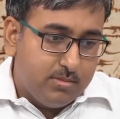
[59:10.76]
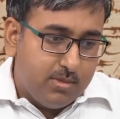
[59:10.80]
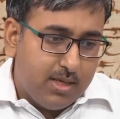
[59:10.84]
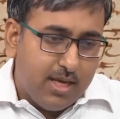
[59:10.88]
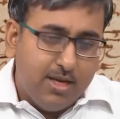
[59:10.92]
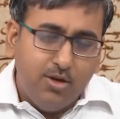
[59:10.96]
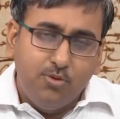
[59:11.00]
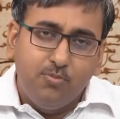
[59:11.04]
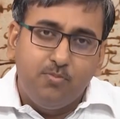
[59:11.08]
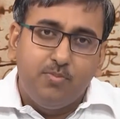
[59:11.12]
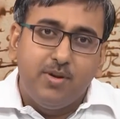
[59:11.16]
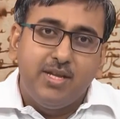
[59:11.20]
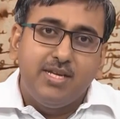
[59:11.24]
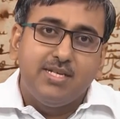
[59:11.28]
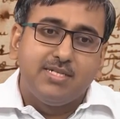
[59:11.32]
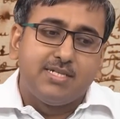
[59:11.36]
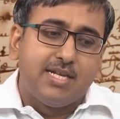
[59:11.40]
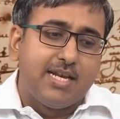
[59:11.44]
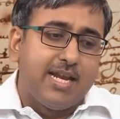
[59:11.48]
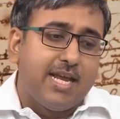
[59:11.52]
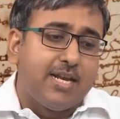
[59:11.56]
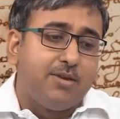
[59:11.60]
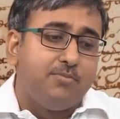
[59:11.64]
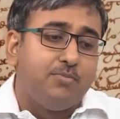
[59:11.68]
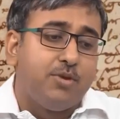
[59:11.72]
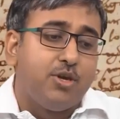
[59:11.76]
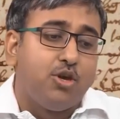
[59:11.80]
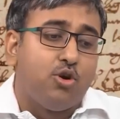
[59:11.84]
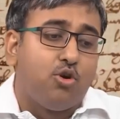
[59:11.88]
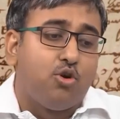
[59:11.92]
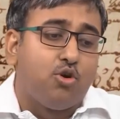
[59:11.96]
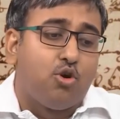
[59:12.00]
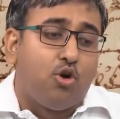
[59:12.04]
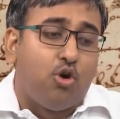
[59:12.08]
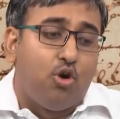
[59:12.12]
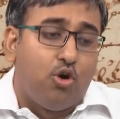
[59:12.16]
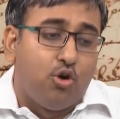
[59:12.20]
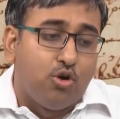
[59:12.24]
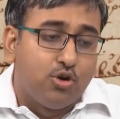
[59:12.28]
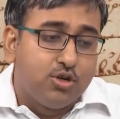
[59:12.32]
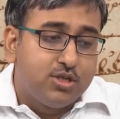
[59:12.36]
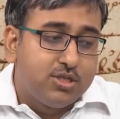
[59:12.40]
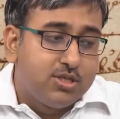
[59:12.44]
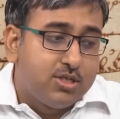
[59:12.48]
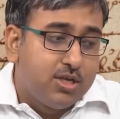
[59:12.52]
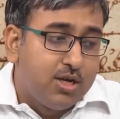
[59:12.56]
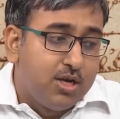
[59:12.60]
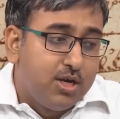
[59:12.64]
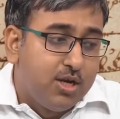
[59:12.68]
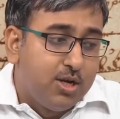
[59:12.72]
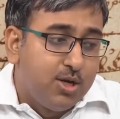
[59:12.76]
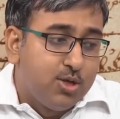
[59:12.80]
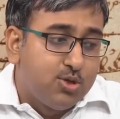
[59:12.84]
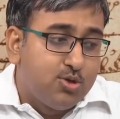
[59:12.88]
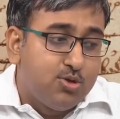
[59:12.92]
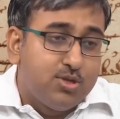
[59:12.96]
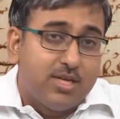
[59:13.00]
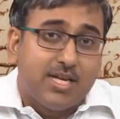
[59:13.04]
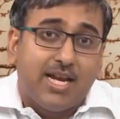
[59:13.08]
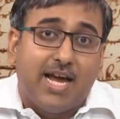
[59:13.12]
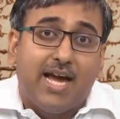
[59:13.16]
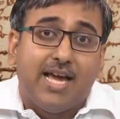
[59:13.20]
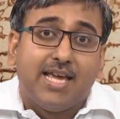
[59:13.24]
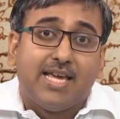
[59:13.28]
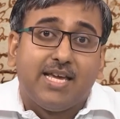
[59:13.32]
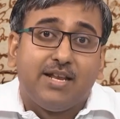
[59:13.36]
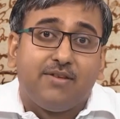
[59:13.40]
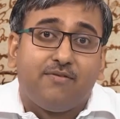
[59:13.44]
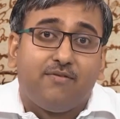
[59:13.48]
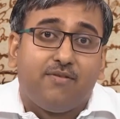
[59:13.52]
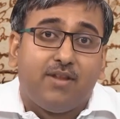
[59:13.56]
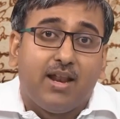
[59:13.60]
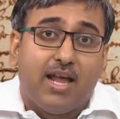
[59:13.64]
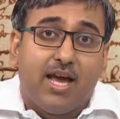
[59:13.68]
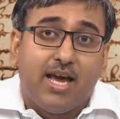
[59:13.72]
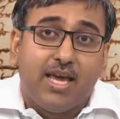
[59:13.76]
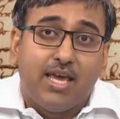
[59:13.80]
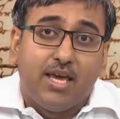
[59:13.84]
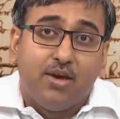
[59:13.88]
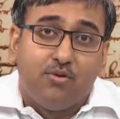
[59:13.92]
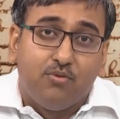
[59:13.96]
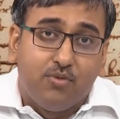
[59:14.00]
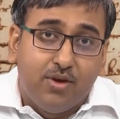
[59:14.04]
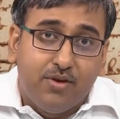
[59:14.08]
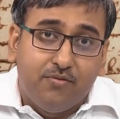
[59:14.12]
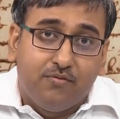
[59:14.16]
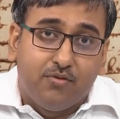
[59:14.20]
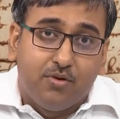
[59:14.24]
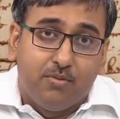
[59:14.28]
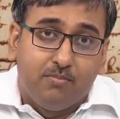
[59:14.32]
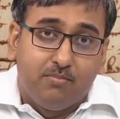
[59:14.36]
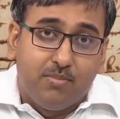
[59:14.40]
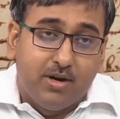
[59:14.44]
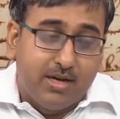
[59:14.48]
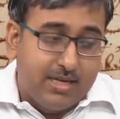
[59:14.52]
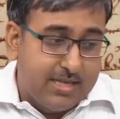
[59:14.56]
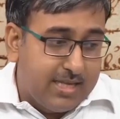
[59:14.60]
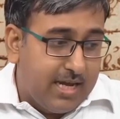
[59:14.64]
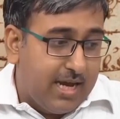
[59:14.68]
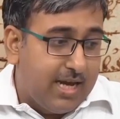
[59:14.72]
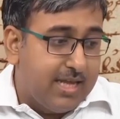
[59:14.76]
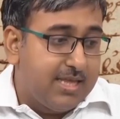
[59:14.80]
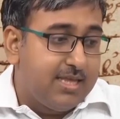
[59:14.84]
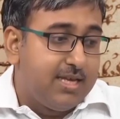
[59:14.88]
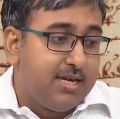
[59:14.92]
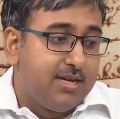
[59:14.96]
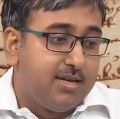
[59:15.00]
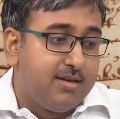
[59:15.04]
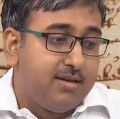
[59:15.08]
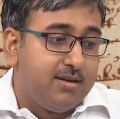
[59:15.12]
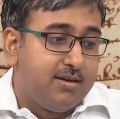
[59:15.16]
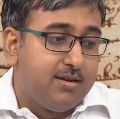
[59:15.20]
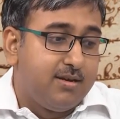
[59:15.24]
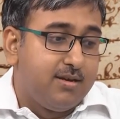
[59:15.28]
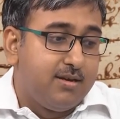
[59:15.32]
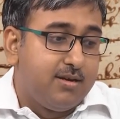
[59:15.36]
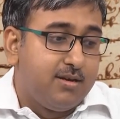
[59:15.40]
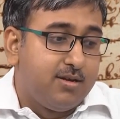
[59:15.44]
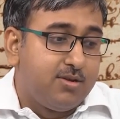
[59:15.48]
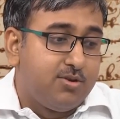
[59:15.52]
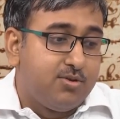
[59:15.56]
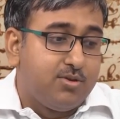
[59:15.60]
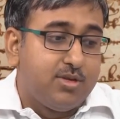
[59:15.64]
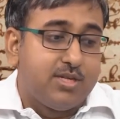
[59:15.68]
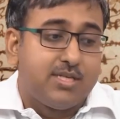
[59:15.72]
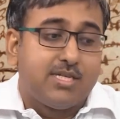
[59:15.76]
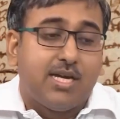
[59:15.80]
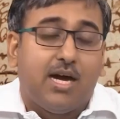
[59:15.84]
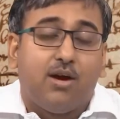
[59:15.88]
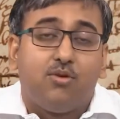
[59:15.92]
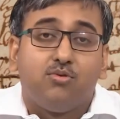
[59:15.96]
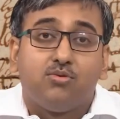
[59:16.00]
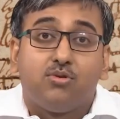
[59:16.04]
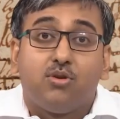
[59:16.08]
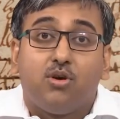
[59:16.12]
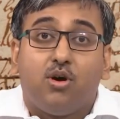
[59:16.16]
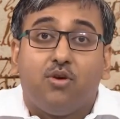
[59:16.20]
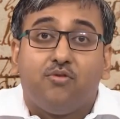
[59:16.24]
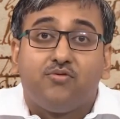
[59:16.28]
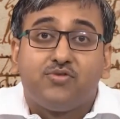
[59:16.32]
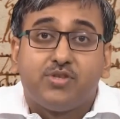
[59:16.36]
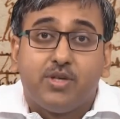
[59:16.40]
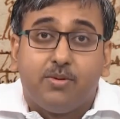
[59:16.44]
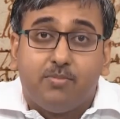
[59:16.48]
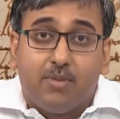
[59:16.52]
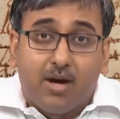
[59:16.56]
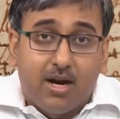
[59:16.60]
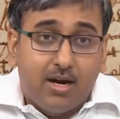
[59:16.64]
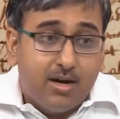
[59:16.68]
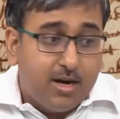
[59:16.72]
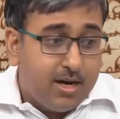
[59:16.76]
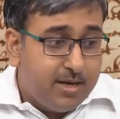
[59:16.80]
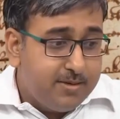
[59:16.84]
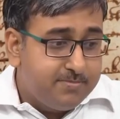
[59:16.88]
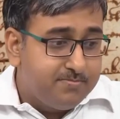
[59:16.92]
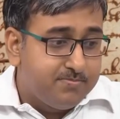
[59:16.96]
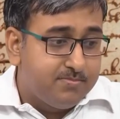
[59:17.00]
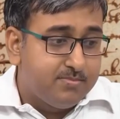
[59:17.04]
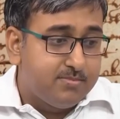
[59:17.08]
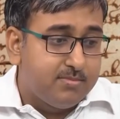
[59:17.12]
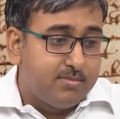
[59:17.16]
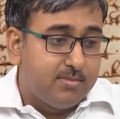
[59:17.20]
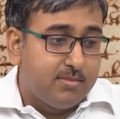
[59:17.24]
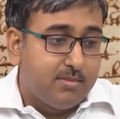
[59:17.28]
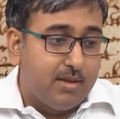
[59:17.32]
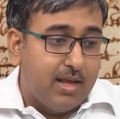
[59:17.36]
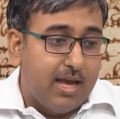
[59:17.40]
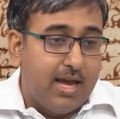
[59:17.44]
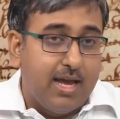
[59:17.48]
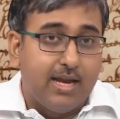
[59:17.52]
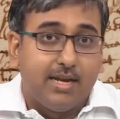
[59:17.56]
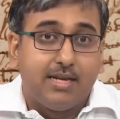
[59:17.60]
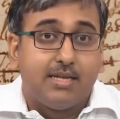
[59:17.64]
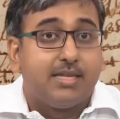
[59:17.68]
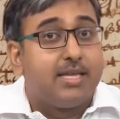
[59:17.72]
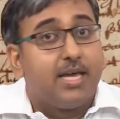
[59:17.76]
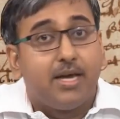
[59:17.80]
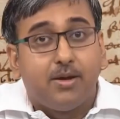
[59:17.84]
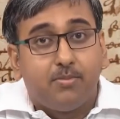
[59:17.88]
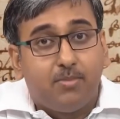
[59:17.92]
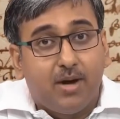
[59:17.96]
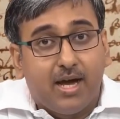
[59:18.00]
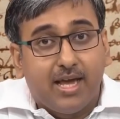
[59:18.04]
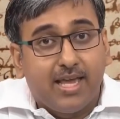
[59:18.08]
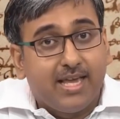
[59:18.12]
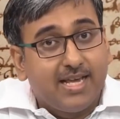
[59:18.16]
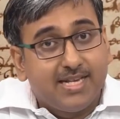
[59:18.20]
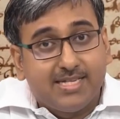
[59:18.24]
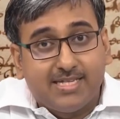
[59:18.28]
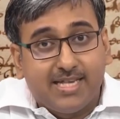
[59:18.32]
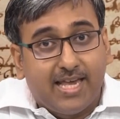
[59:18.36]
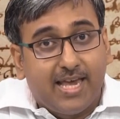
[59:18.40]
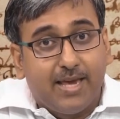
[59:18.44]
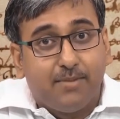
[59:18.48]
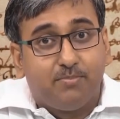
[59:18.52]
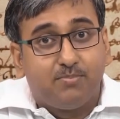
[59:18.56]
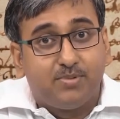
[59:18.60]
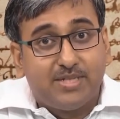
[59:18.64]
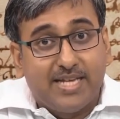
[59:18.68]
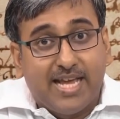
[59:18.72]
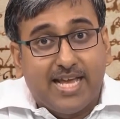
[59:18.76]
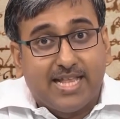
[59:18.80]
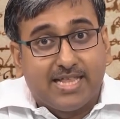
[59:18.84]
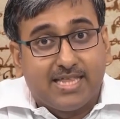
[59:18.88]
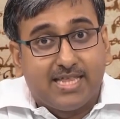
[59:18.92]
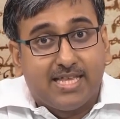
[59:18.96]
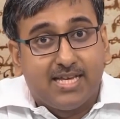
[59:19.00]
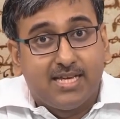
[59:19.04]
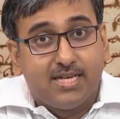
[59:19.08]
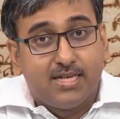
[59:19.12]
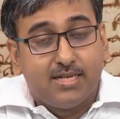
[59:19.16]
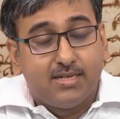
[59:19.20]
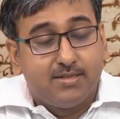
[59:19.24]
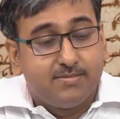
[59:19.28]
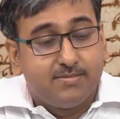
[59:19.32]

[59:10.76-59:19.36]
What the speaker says: Can you please lend me your horse so that I can fly away from Baghdad to the town of Samara and thereby escape death?